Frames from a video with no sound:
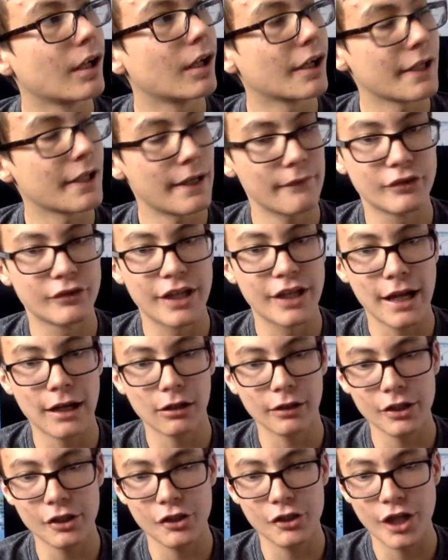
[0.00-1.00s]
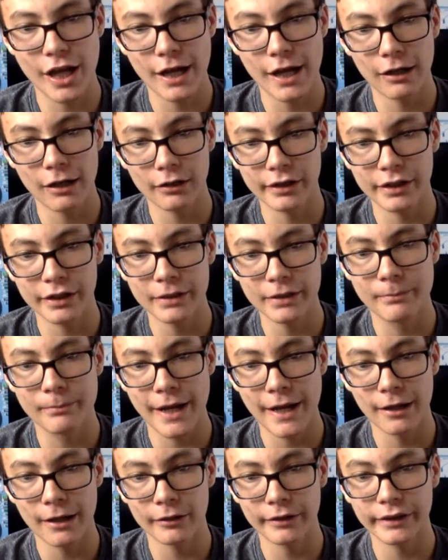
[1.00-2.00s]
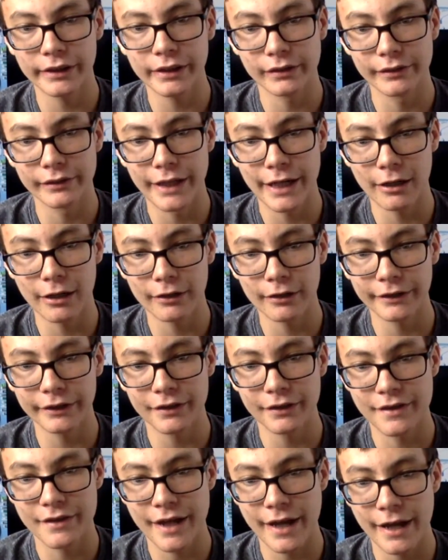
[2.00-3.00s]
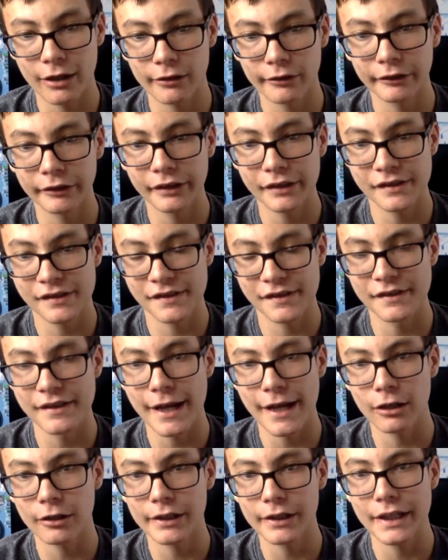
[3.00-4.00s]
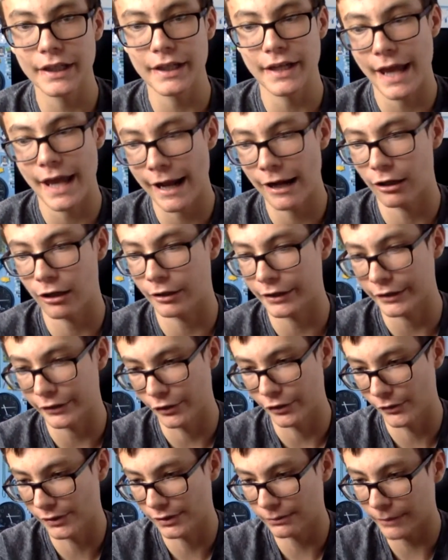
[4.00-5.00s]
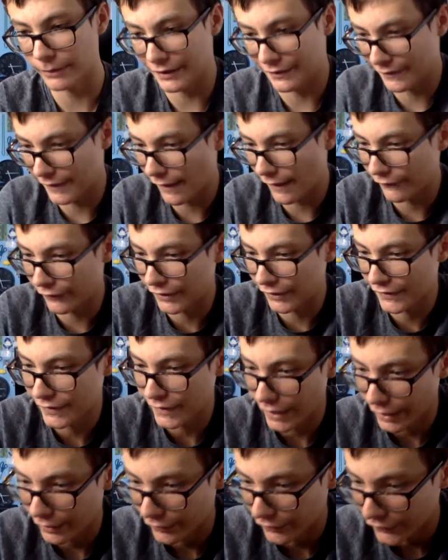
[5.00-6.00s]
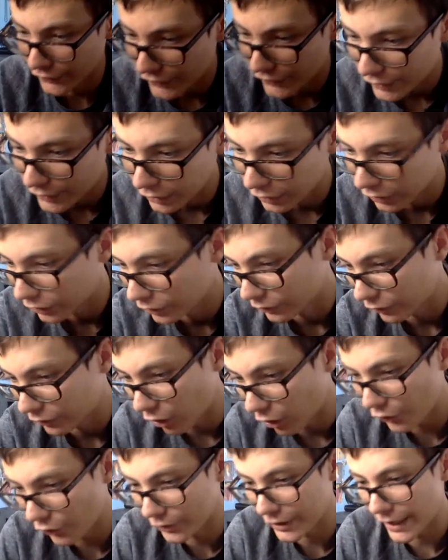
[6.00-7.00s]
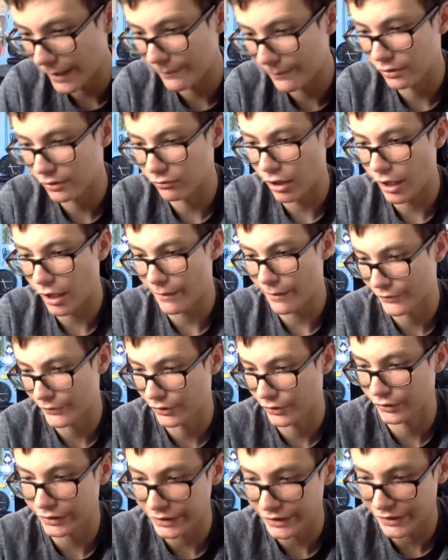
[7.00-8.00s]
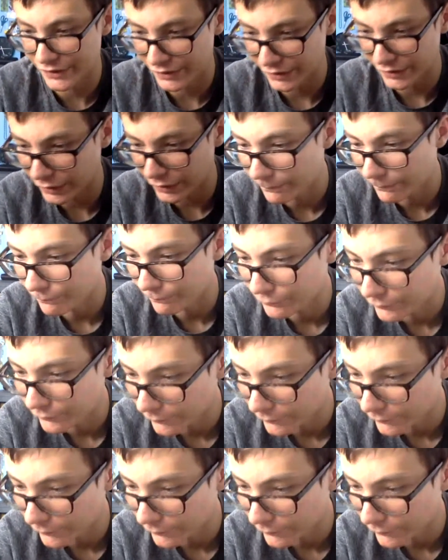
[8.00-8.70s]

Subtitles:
I have Gary, Jerry, Barry, Larry, Terry, Snary, and Harry. Those are my 7 snails. All their names rhyme, so they're easy.